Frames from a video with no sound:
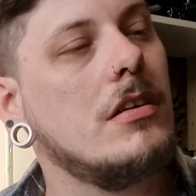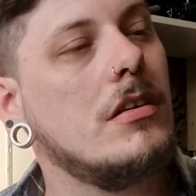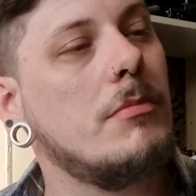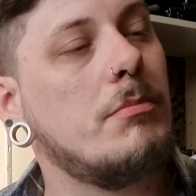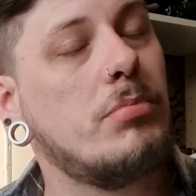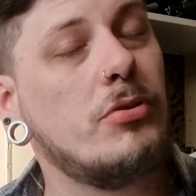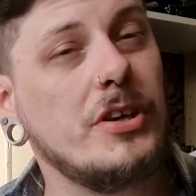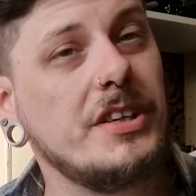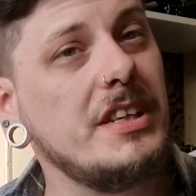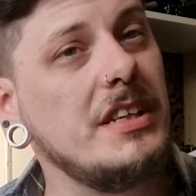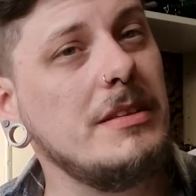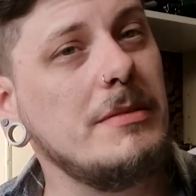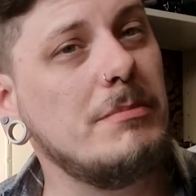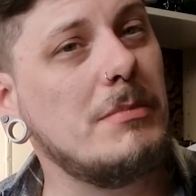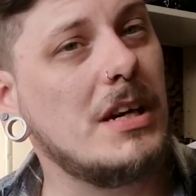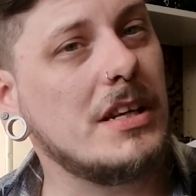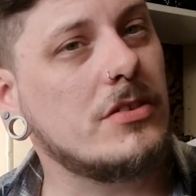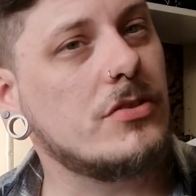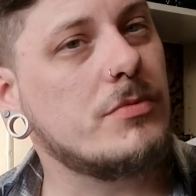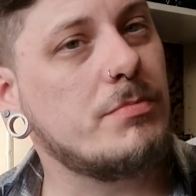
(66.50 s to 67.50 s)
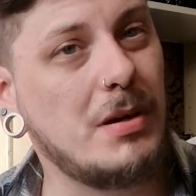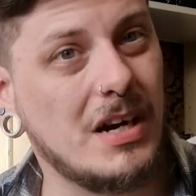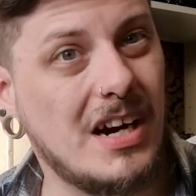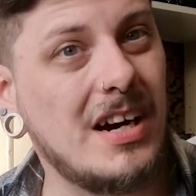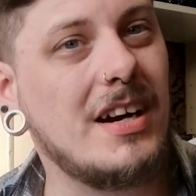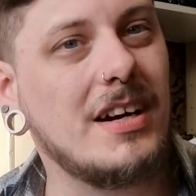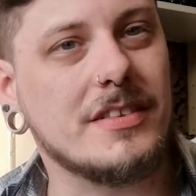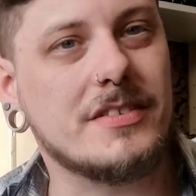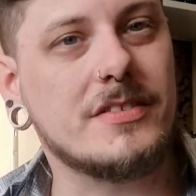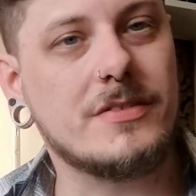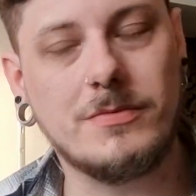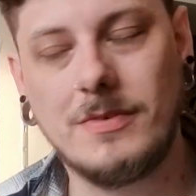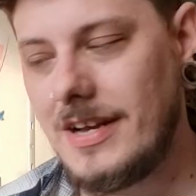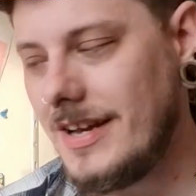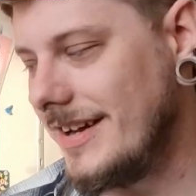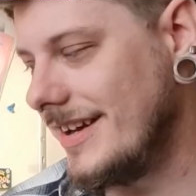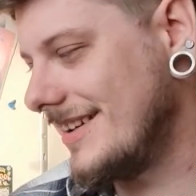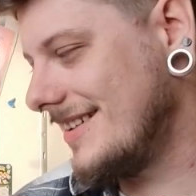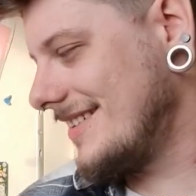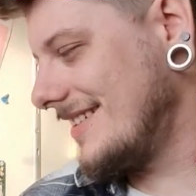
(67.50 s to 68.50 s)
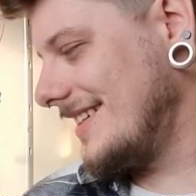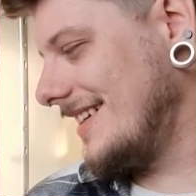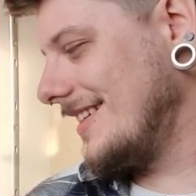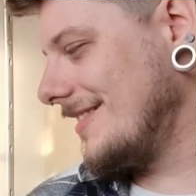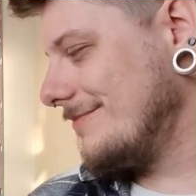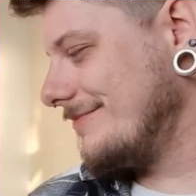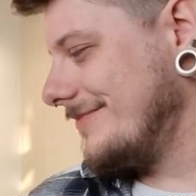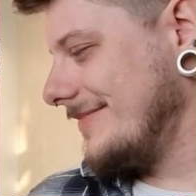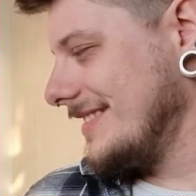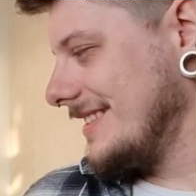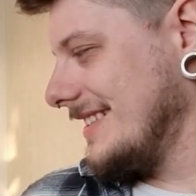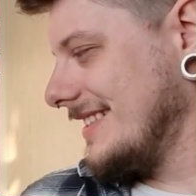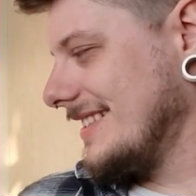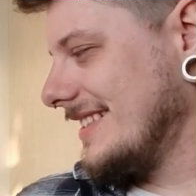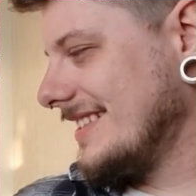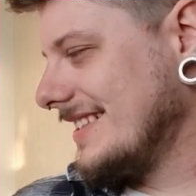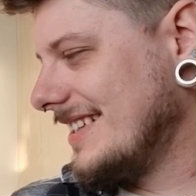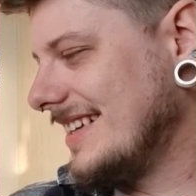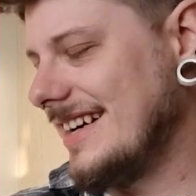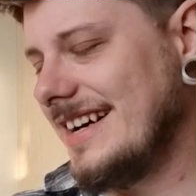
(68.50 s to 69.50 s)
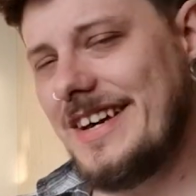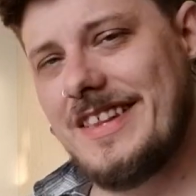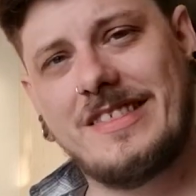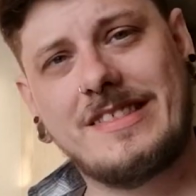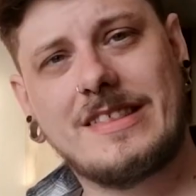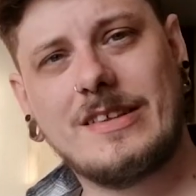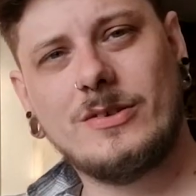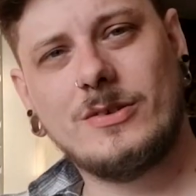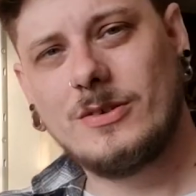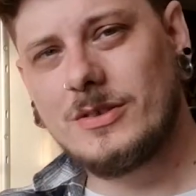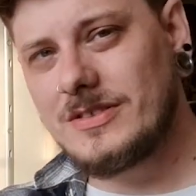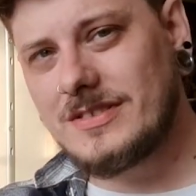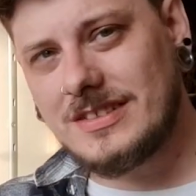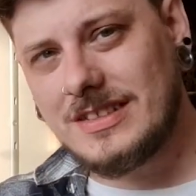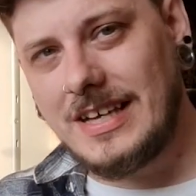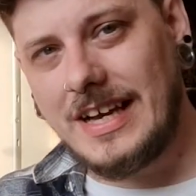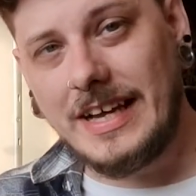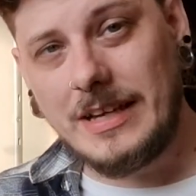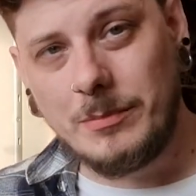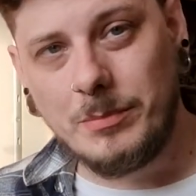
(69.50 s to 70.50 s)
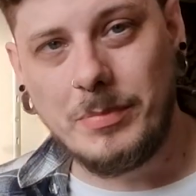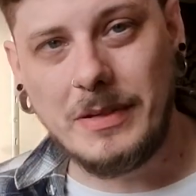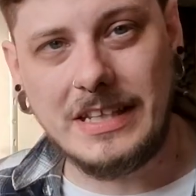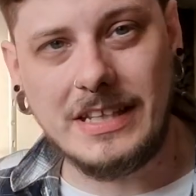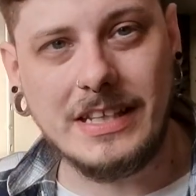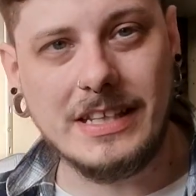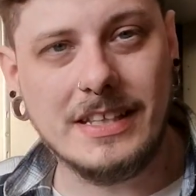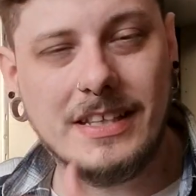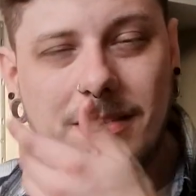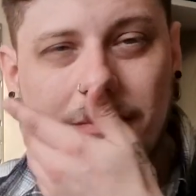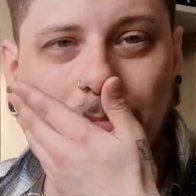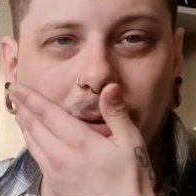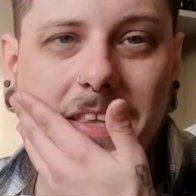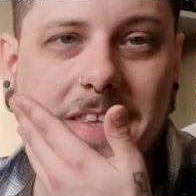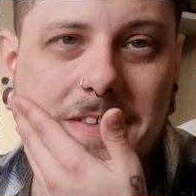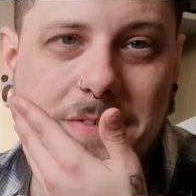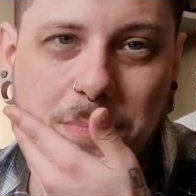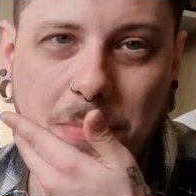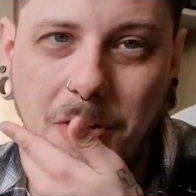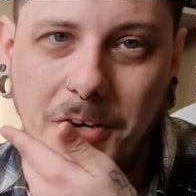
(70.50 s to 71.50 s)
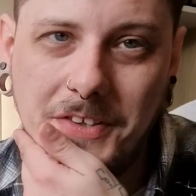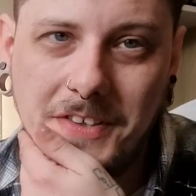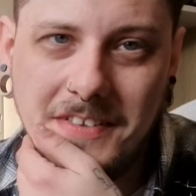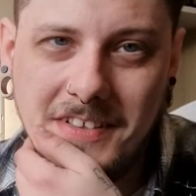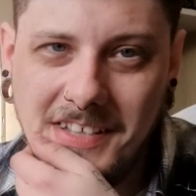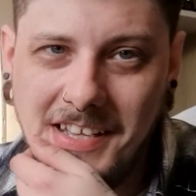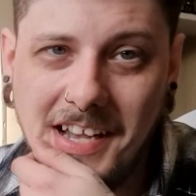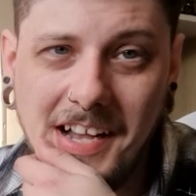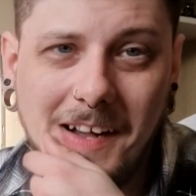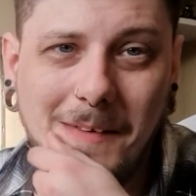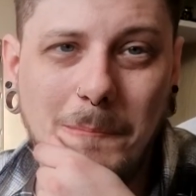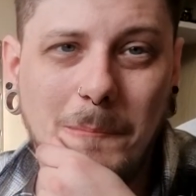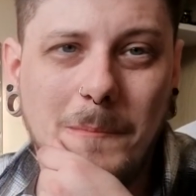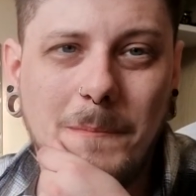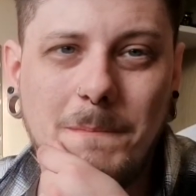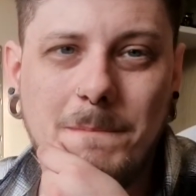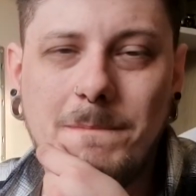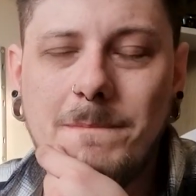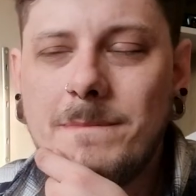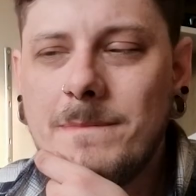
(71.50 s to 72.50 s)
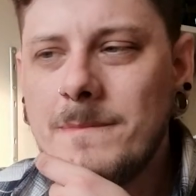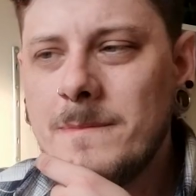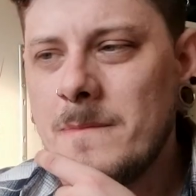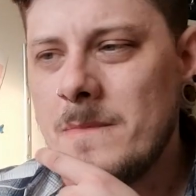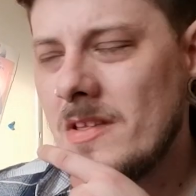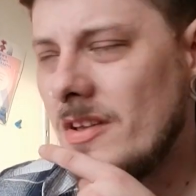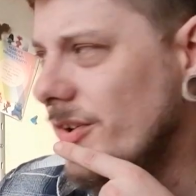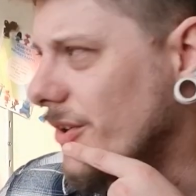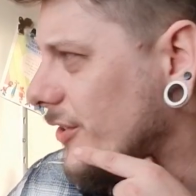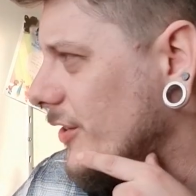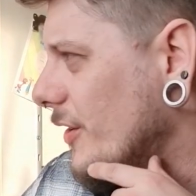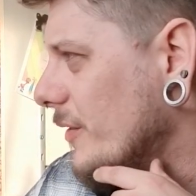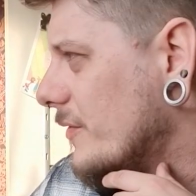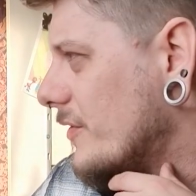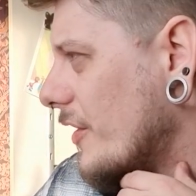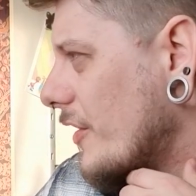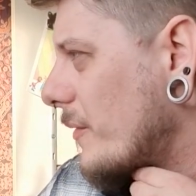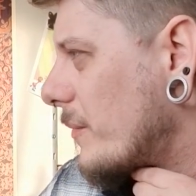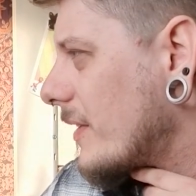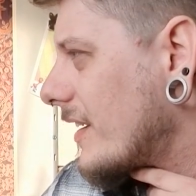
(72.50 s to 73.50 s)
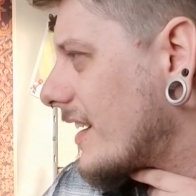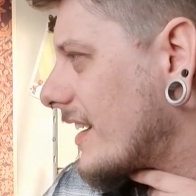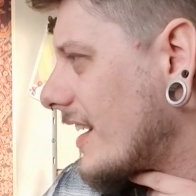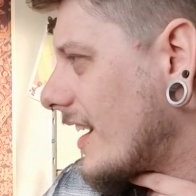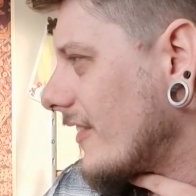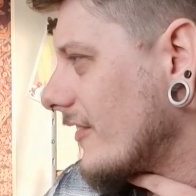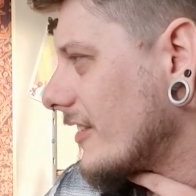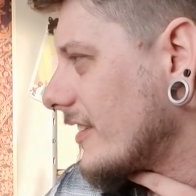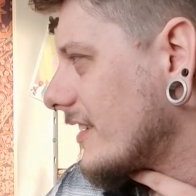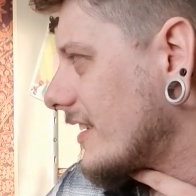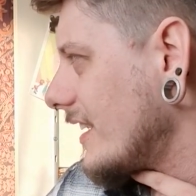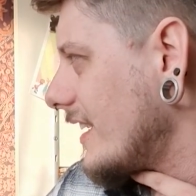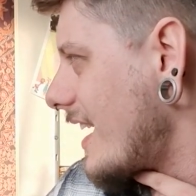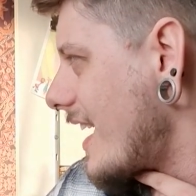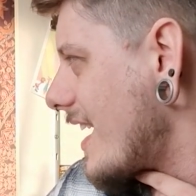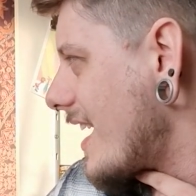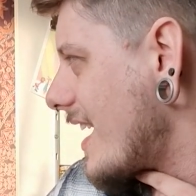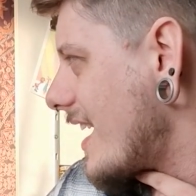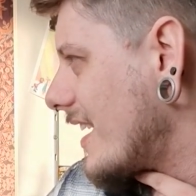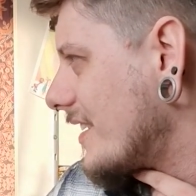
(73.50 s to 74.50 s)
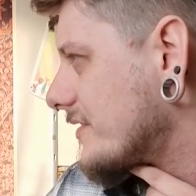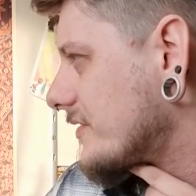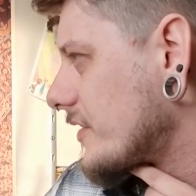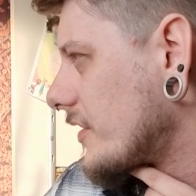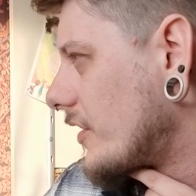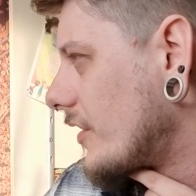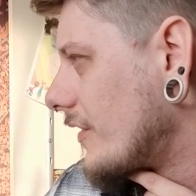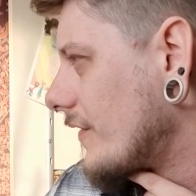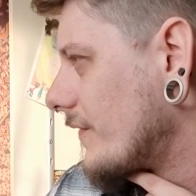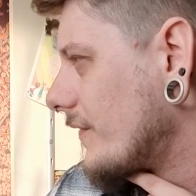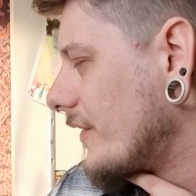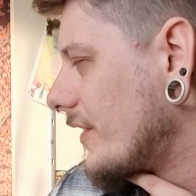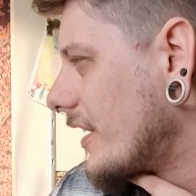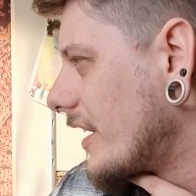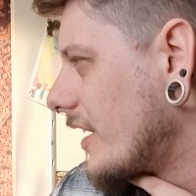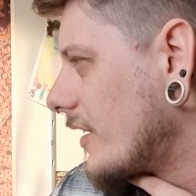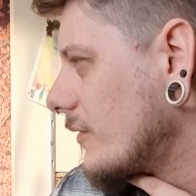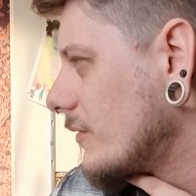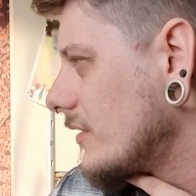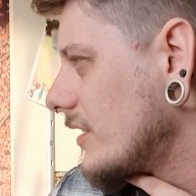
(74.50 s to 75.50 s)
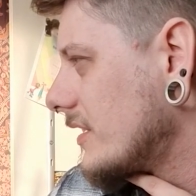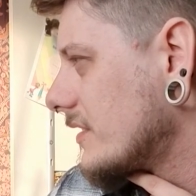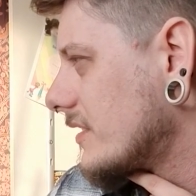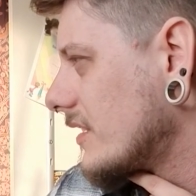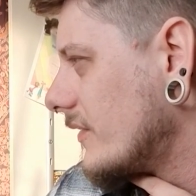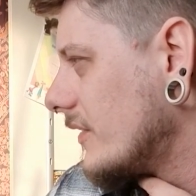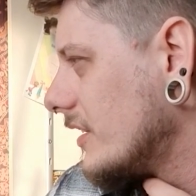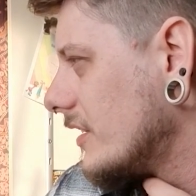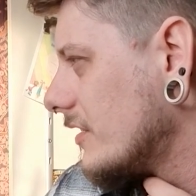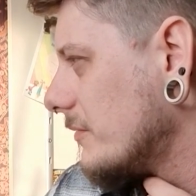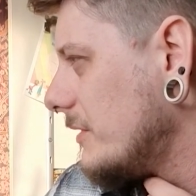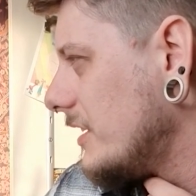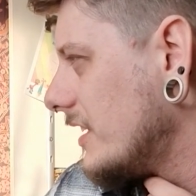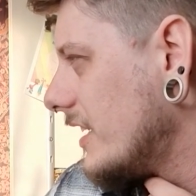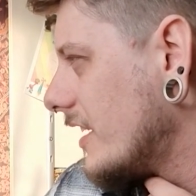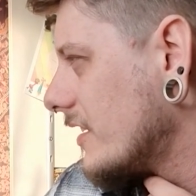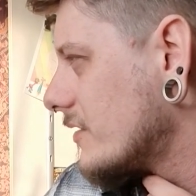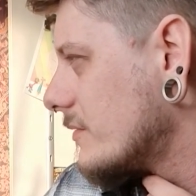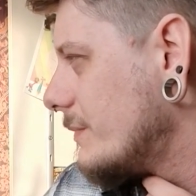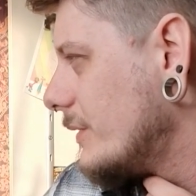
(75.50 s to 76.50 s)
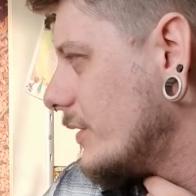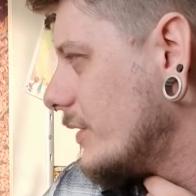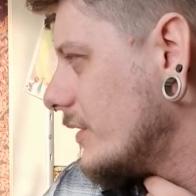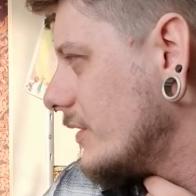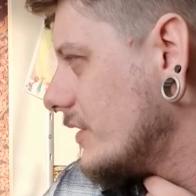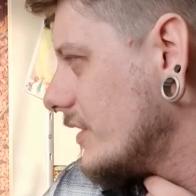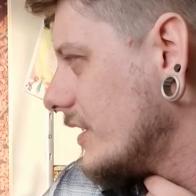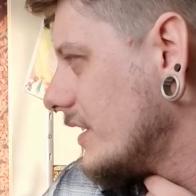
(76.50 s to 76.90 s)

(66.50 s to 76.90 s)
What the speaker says: pretty much past where I thought I'd be by this point on YouTube. Currently, as of now, let's have a look at my dashboard.